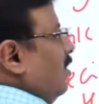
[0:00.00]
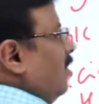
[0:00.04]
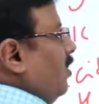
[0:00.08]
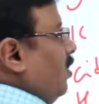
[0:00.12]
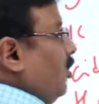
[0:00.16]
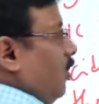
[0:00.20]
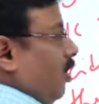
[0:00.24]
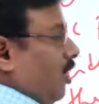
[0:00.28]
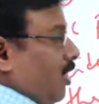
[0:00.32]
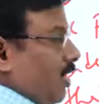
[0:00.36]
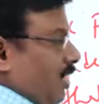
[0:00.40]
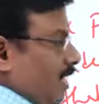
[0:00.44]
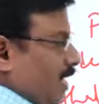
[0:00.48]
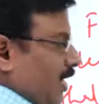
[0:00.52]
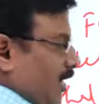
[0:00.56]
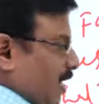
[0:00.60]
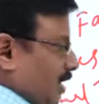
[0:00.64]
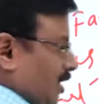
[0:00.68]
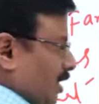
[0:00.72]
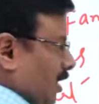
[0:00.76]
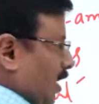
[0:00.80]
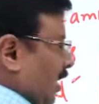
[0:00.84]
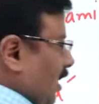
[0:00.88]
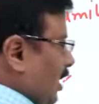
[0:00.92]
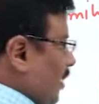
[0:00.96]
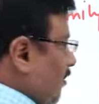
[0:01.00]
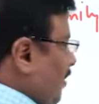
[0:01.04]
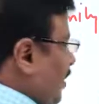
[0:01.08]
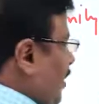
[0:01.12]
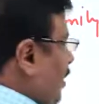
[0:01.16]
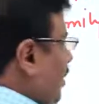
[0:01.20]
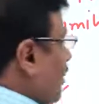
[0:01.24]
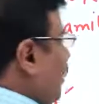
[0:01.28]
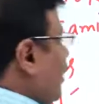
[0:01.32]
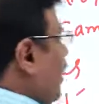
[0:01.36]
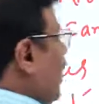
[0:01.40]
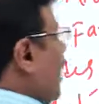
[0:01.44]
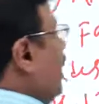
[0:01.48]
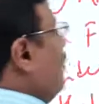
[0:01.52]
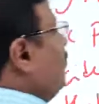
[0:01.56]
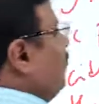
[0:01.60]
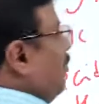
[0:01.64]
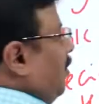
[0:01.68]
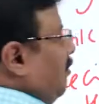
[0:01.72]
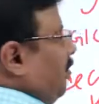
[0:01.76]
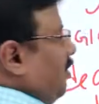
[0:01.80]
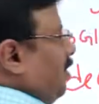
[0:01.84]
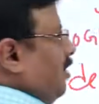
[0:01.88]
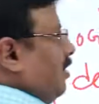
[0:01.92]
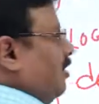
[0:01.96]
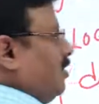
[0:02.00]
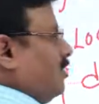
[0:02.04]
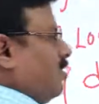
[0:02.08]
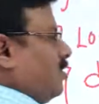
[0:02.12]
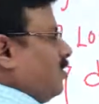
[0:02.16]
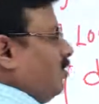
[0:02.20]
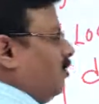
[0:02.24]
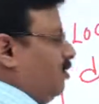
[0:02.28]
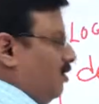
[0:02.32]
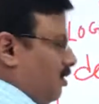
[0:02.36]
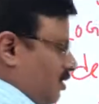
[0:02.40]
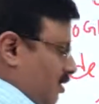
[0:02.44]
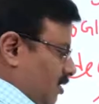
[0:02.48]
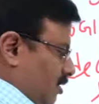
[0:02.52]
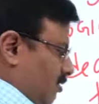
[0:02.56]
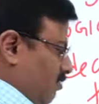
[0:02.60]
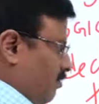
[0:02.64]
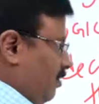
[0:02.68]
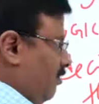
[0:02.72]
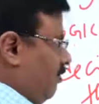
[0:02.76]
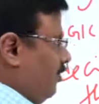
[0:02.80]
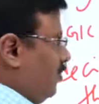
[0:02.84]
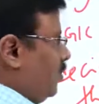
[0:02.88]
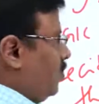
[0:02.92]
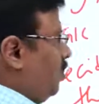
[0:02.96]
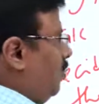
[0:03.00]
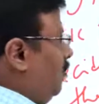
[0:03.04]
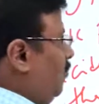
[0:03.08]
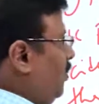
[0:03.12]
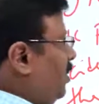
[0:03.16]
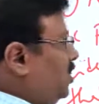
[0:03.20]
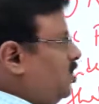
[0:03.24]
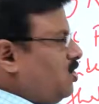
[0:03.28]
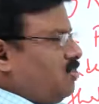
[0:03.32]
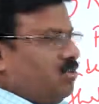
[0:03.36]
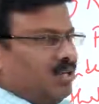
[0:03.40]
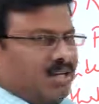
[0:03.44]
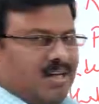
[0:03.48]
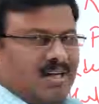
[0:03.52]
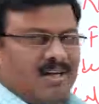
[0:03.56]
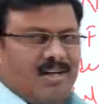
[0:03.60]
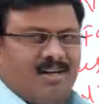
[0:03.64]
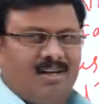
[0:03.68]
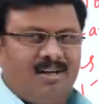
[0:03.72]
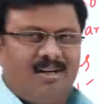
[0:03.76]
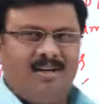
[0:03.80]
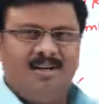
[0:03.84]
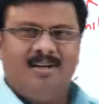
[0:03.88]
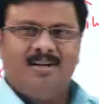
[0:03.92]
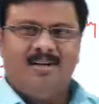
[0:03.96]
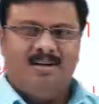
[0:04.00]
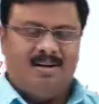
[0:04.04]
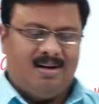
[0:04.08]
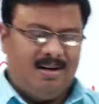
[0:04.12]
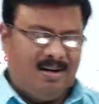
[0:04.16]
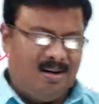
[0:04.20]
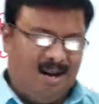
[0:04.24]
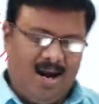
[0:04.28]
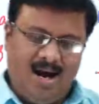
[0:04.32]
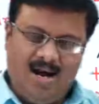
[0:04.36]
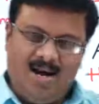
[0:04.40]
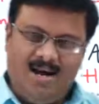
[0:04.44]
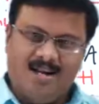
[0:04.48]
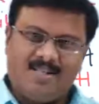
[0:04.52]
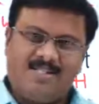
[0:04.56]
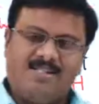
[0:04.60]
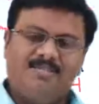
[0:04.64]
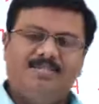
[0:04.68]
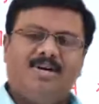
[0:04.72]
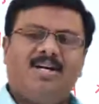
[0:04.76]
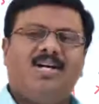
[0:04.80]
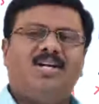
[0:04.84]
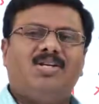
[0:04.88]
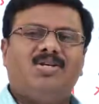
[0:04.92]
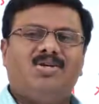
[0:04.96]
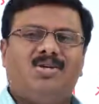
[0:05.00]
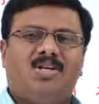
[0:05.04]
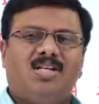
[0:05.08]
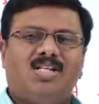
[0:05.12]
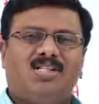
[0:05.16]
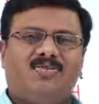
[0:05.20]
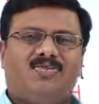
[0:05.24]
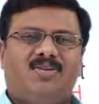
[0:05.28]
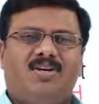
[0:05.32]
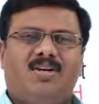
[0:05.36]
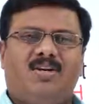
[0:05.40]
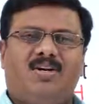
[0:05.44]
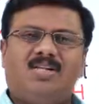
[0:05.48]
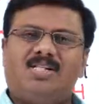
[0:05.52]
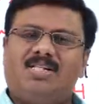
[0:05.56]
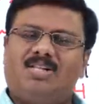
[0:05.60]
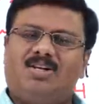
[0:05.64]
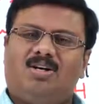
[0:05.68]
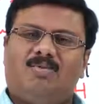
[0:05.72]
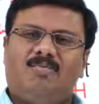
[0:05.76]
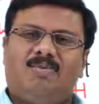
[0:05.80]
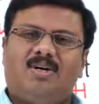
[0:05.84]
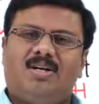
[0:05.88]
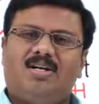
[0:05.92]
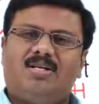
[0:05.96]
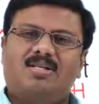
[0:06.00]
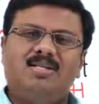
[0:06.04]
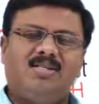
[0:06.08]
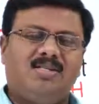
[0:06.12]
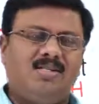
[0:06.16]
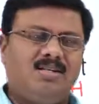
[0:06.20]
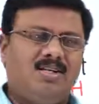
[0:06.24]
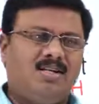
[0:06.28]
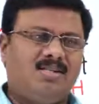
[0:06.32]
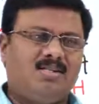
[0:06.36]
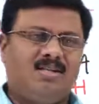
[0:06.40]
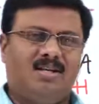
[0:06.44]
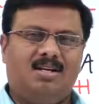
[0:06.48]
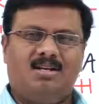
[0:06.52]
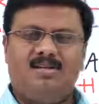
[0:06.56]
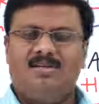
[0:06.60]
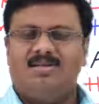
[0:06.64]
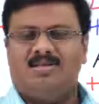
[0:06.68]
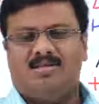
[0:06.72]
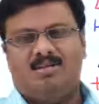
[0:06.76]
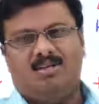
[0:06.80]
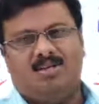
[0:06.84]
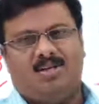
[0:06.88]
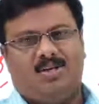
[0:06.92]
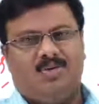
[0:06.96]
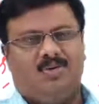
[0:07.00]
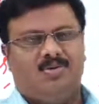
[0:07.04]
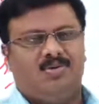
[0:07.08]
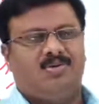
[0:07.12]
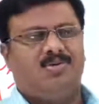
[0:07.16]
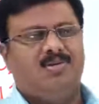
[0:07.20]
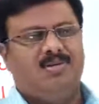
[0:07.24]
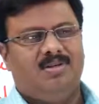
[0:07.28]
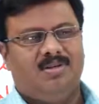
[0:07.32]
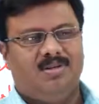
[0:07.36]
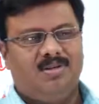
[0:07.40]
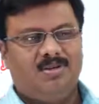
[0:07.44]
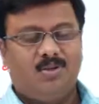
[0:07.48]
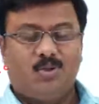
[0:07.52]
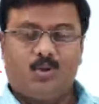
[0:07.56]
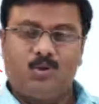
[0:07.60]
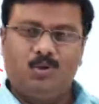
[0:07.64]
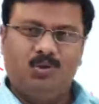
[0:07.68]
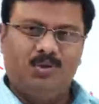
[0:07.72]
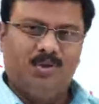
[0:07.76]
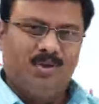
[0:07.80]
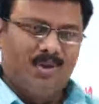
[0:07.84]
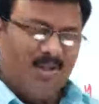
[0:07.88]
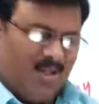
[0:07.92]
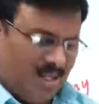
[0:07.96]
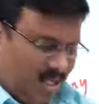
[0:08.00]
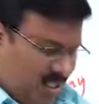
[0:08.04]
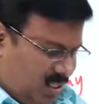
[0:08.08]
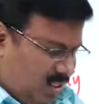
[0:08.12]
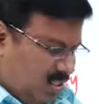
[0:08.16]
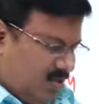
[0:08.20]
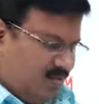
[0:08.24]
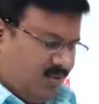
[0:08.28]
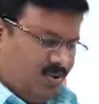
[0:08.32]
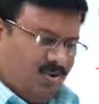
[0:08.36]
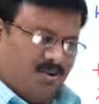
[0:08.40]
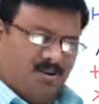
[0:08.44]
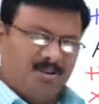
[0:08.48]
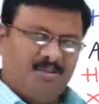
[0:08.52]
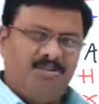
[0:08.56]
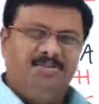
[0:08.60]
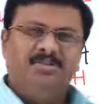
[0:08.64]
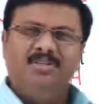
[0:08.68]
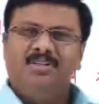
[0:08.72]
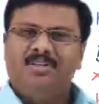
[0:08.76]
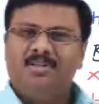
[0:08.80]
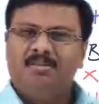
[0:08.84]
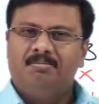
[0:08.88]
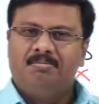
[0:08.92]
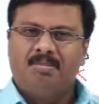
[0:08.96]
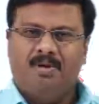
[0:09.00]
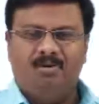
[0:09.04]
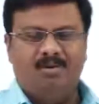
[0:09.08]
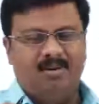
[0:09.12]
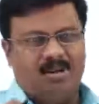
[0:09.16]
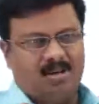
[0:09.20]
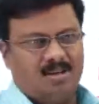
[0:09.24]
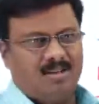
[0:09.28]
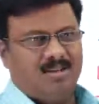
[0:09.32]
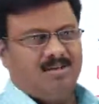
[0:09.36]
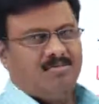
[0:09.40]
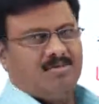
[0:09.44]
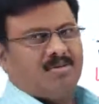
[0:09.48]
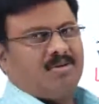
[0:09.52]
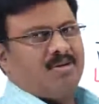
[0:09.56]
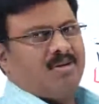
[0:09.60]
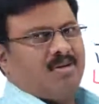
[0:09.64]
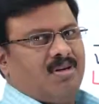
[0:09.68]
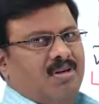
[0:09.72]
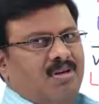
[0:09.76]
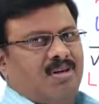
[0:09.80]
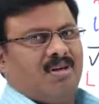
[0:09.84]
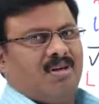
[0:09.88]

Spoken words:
not getting high with an high power. So, we wish always to highlight NAND is a better choice for logic operations in designing the circuits. So, in the view of power consumption,